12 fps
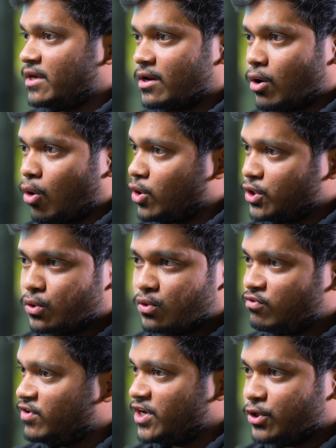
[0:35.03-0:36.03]
air audio,
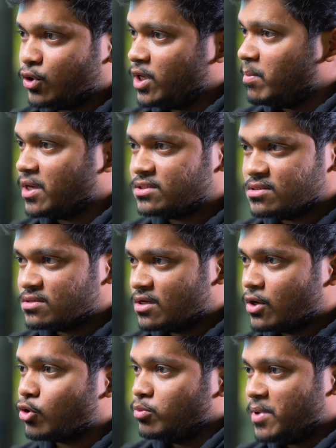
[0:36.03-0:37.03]
video, images,
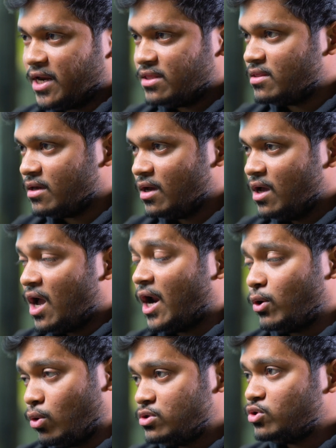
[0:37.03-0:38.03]
could be anything.
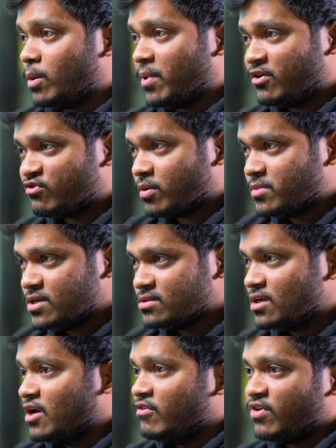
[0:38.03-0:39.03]
And also apart from
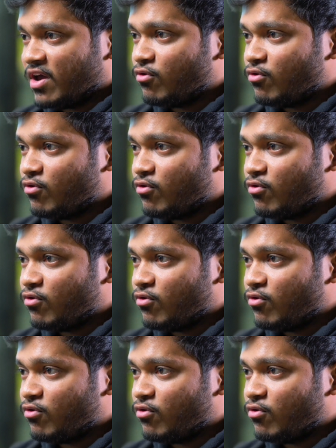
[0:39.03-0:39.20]
this, we